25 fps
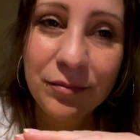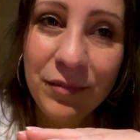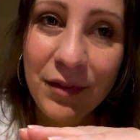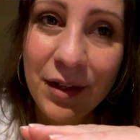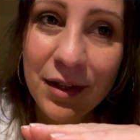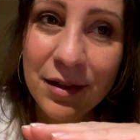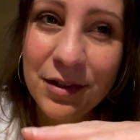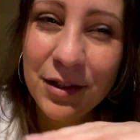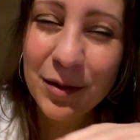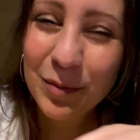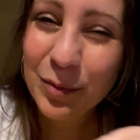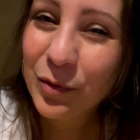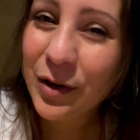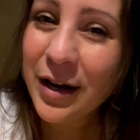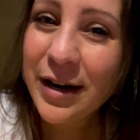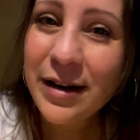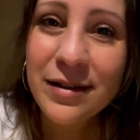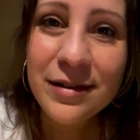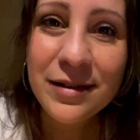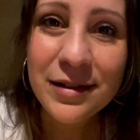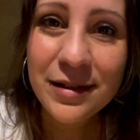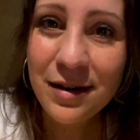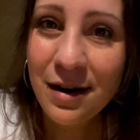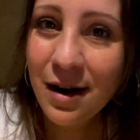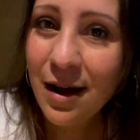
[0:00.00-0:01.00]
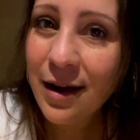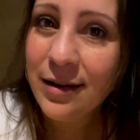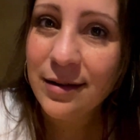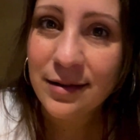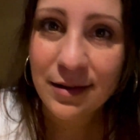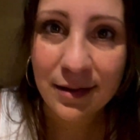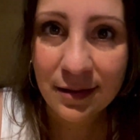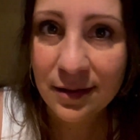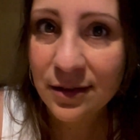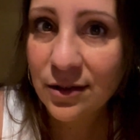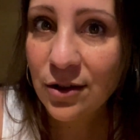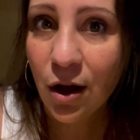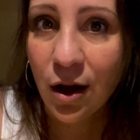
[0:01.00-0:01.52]
the bread is nice
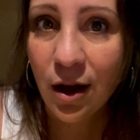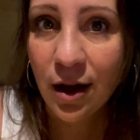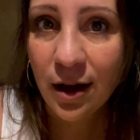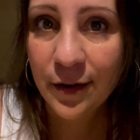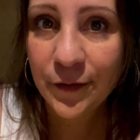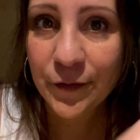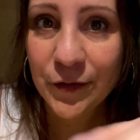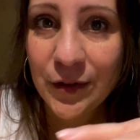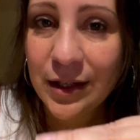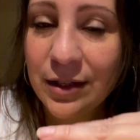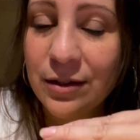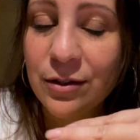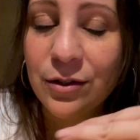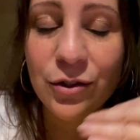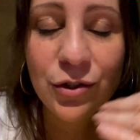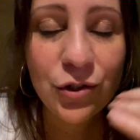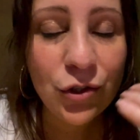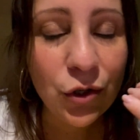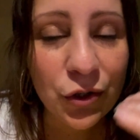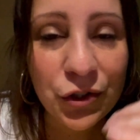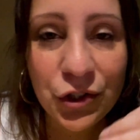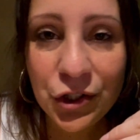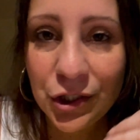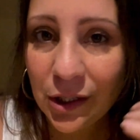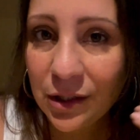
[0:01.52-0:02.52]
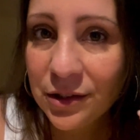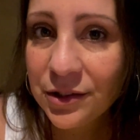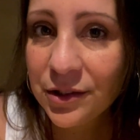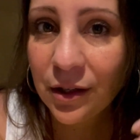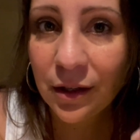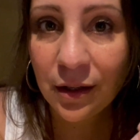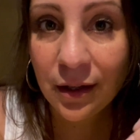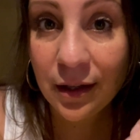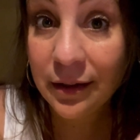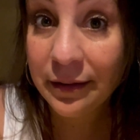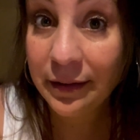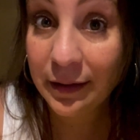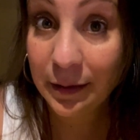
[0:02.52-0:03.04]
and soft and so gentle
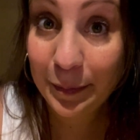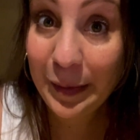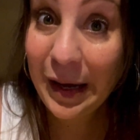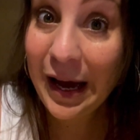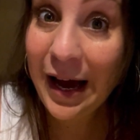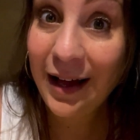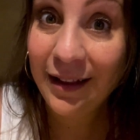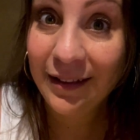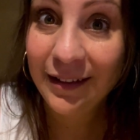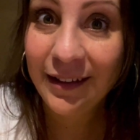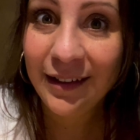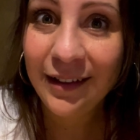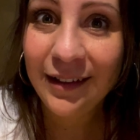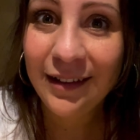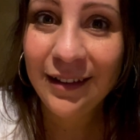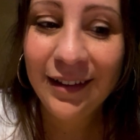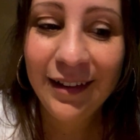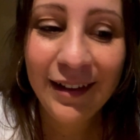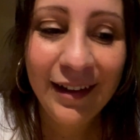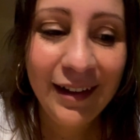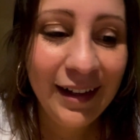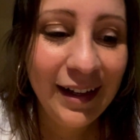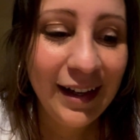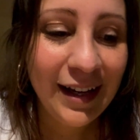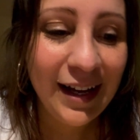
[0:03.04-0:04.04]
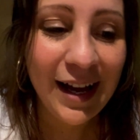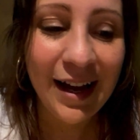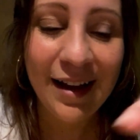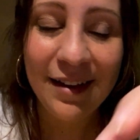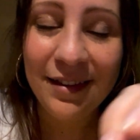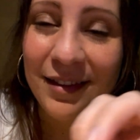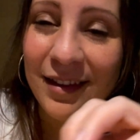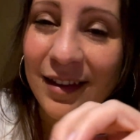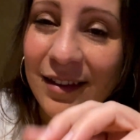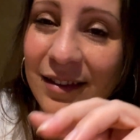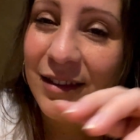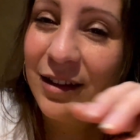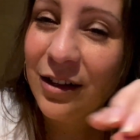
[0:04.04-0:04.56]
on the palate. And
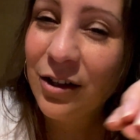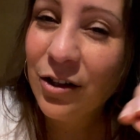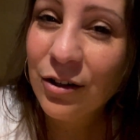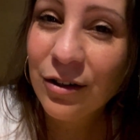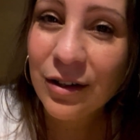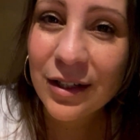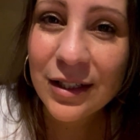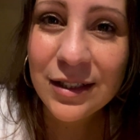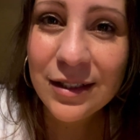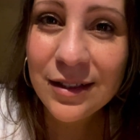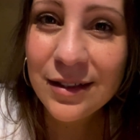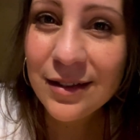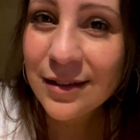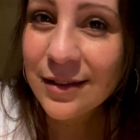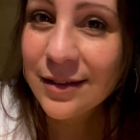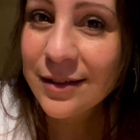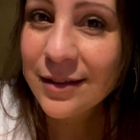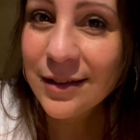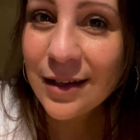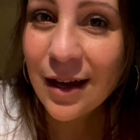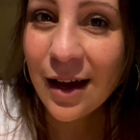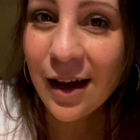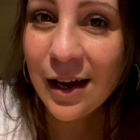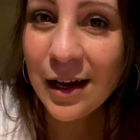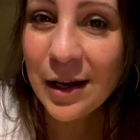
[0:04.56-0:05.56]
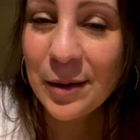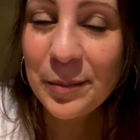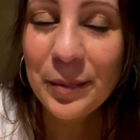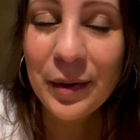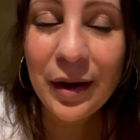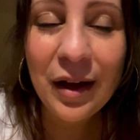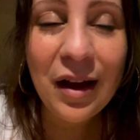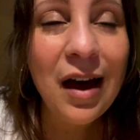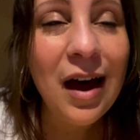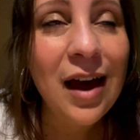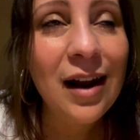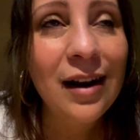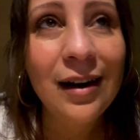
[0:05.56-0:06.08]
then the crunchies on top,
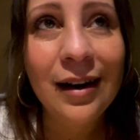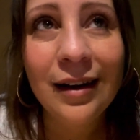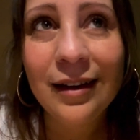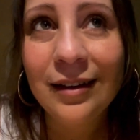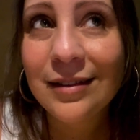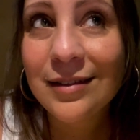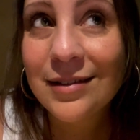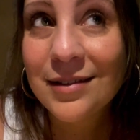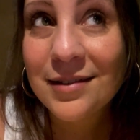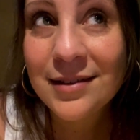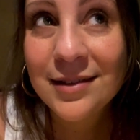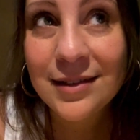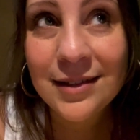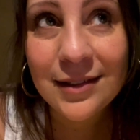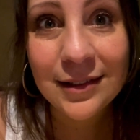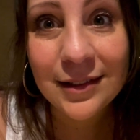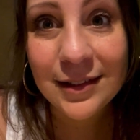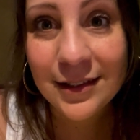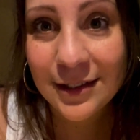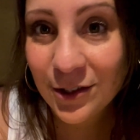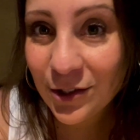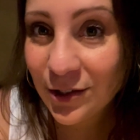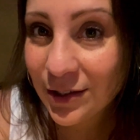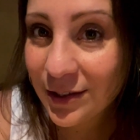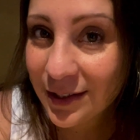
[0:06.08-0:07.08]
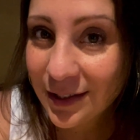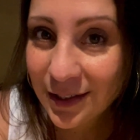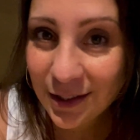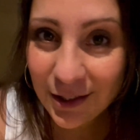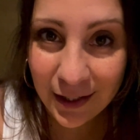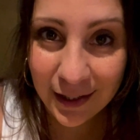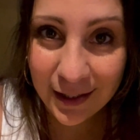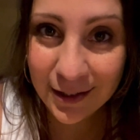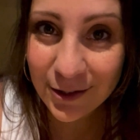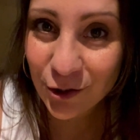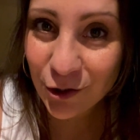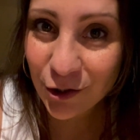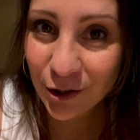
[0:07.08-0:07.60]
I like this delicious
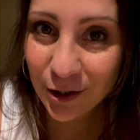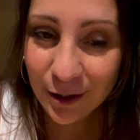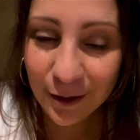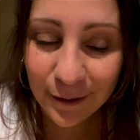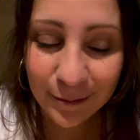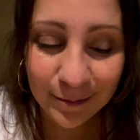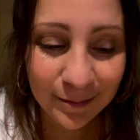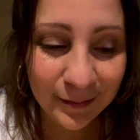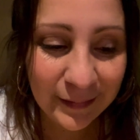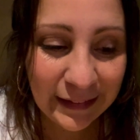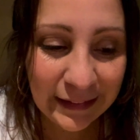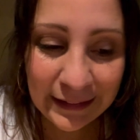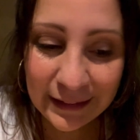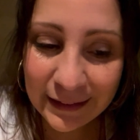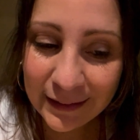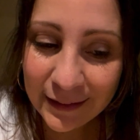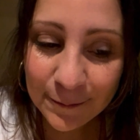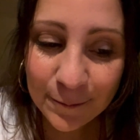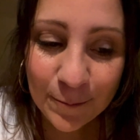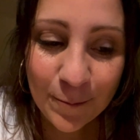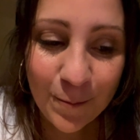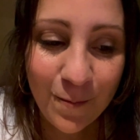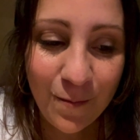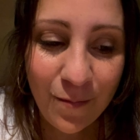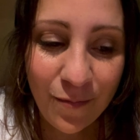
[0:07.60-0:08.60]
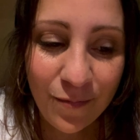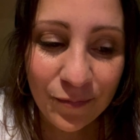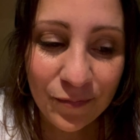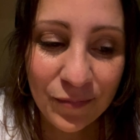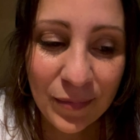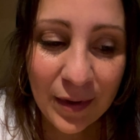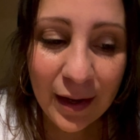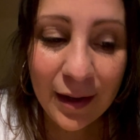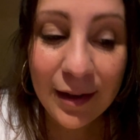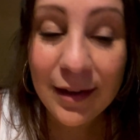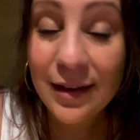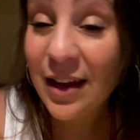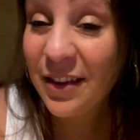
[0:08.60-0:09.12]
texture.
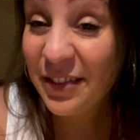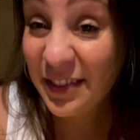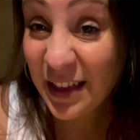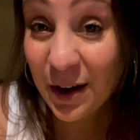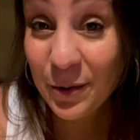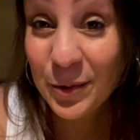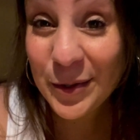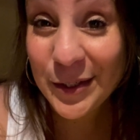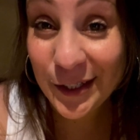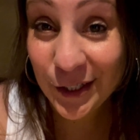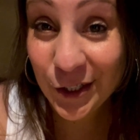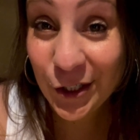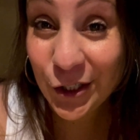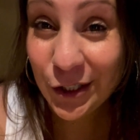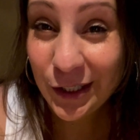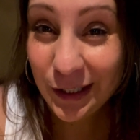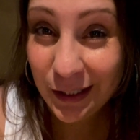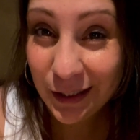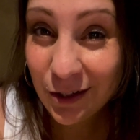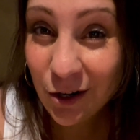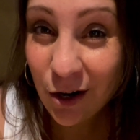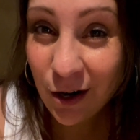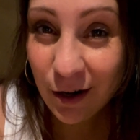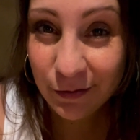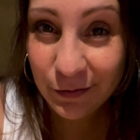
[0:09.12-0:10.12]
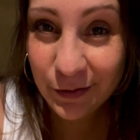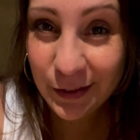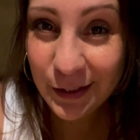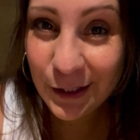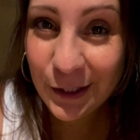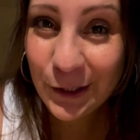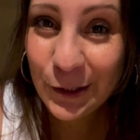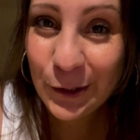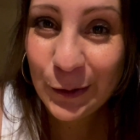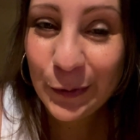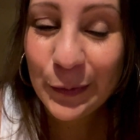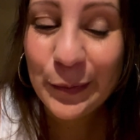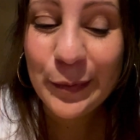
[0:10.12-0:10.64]
Now that one's good in coffee
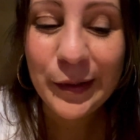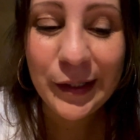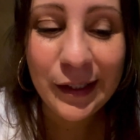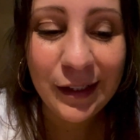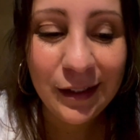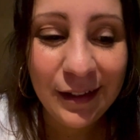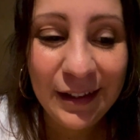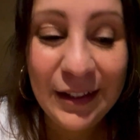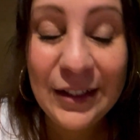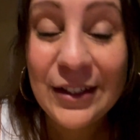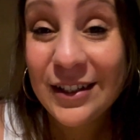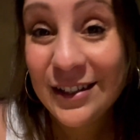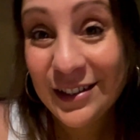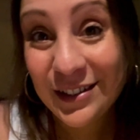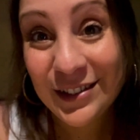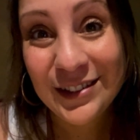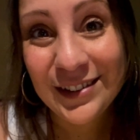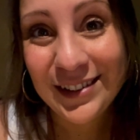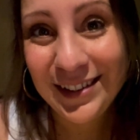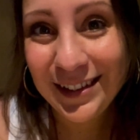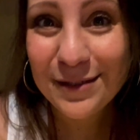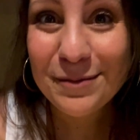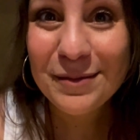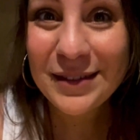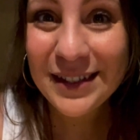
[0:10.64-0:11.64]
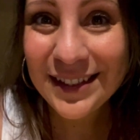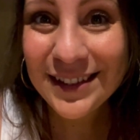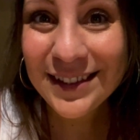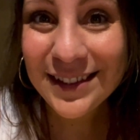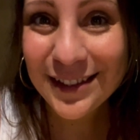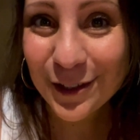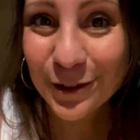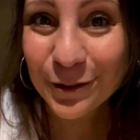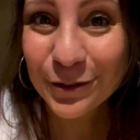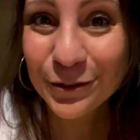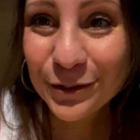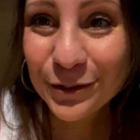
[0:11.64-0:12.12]
too, but you can also eat it by itself.